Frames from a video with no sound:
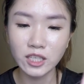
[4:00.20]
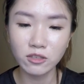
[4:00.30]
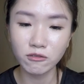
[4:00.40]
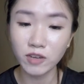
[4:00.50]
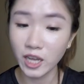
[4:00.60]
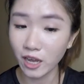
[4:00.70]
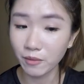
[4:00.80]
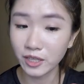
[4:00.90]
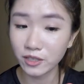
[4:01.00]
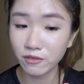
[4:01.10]
screw it
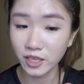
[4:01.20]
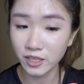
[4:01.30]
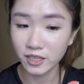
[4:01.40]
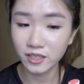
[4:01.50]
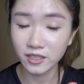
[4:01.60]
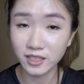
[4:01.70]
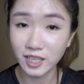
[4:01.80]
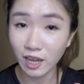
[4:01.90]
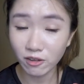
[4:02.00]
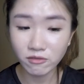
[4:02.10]
up until you can hear the
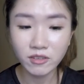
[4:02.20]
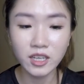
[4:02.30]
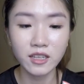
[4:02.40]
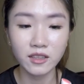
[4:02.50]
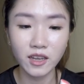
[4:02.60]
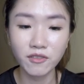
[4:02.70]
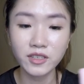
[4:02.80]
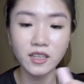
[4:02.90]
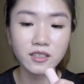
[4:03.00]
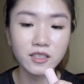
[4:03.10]
sound, there
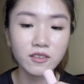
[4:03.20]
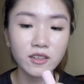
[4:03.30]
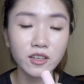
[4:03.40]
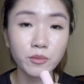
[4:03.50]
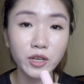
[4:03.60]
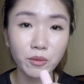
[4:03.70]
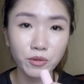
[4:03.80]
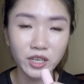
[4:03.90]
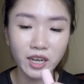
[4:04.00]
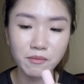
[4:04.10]
is still a little bit of
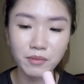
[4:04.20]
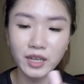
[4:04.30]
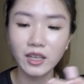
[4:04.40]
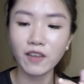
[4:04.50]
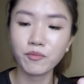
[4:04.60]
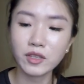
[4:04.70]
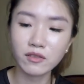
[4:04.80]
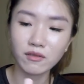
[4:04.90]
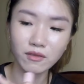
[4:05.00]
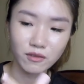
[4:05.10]
product, but I've
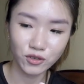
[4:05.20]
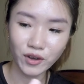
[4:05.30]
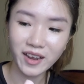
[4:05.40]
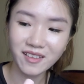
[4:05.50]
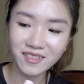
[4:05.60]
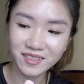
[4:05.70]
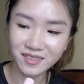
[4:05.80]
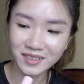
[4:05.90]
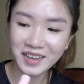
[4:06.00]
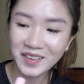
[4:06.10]
been trying
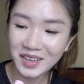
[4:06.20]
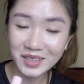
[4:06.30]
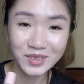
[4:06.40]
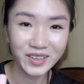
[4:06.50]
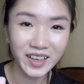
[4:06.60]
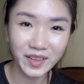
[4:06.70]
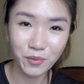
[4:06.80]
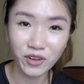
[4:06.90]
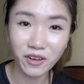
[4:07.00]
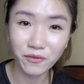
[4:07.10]
to get the
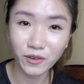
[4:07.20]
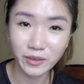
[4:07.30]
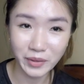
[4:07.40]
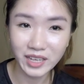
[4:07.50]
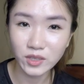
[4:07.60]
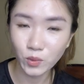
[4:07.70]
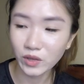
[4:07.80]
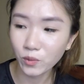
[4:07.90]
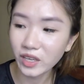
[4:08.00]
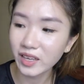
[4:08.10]
product for the past one
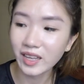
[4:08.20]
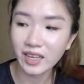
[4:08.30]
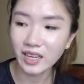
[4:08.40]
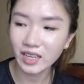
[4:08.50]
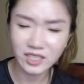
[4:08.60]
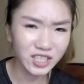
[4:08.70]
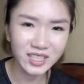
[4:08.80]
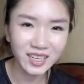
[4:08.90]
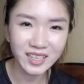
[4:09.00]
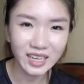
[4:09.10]
week and I just
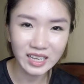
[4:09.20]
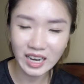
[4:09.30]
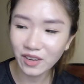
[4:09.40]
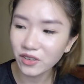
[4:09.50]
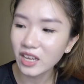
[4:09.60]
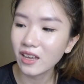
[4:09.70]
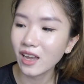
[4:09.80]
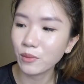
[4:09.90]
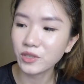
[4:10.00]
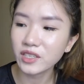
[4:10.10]
can't get it out.
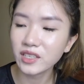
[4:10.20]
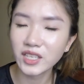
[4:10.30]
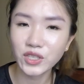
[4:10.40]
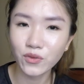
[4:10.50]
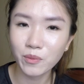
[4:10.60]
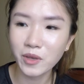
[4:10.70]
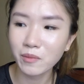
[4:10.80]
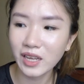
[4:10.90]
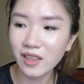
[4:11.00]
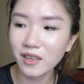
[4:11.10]
I'm just scraping
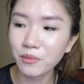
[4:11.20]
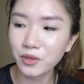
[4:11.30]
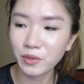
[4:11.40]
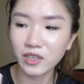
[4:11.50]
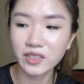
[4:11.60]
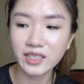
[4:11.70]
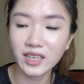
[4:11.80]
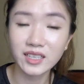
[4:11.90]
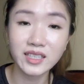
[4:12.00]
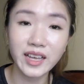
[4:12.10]
my lip because the
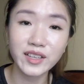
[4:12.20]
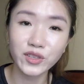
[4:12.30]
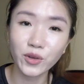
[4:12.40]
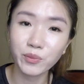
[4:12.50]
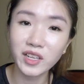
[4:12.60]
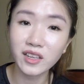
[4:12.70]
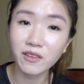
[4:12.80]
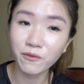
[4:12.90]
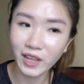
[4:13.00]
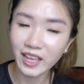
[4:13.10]
other side is completely
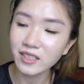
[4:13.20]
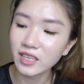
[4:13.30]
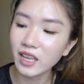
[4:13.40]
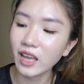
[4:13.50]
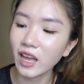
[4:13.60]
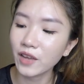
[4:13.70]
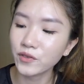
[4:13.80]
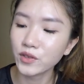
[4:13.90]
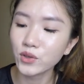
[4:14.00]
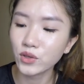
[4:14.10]
flat. I've
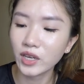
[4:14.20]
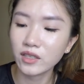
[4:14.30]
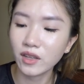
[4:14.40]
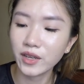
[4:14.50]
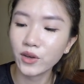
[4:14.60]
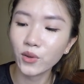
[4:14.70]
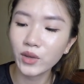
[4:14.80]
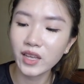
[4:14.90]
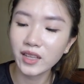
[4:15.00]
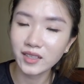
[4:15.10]
also tried to like go
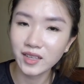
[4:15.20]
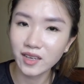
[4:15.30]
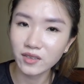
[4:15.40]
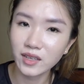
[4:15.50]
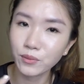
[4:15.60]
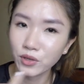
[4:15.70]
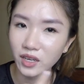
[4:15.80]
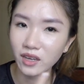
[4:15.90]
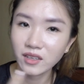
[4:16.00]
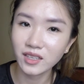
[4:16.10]
in and take out some
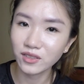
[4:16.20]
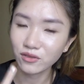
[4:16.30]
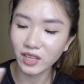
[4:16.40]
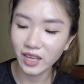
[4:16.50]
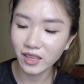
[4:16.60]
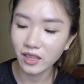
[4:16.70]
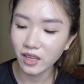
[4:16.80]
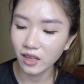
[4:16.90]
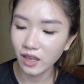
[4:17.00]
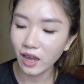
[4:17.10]
product and do that.
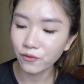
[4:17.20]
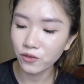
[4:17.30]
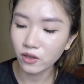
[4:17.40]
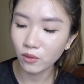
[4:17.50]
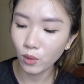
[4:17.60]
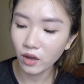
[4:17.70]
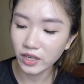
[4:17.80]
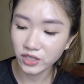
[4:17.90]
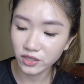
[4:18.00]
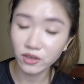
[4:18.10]
After a while, I
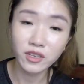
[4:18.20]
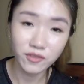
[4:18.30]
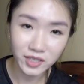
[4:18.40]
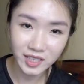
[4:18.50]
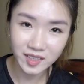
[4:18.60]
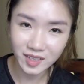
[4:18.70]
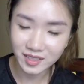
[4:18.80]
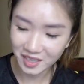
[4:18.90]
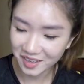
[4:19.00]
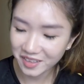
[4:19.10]
just got irritated and
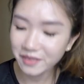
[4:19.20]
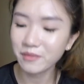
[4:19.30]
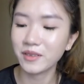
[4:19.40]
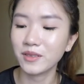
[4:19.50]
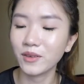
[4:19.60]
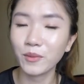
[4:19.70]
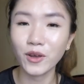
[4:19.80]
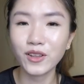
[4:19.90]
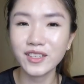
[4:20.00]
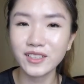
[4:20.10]
tired. So I'm
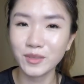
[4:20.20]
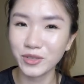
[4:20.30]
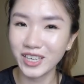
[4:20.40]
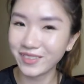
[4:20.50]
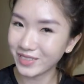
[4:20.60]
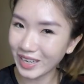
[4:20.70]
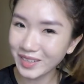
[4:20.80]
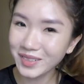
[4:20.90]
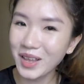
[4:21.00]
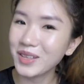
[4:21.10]
calling this product
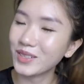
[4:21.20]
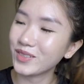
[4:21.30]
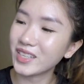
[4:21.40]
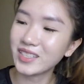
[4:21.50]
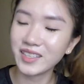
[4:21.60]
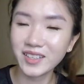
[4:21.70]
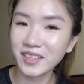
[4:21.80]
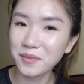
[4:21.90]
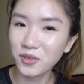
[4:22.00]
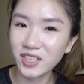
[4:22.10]
done. So that's
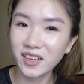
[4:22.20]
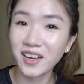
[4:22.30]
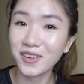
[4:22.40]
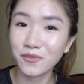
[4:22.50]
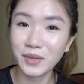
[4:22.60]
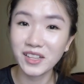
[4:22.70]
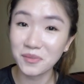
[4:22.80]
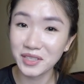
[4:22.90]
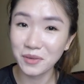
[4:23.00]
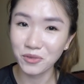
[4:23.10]
another product out of my
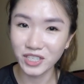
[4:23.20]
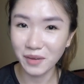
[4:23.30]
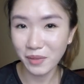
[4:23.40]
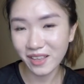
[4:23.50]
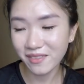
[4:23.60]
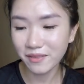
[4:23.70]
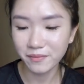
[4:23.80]
lipstick project pen.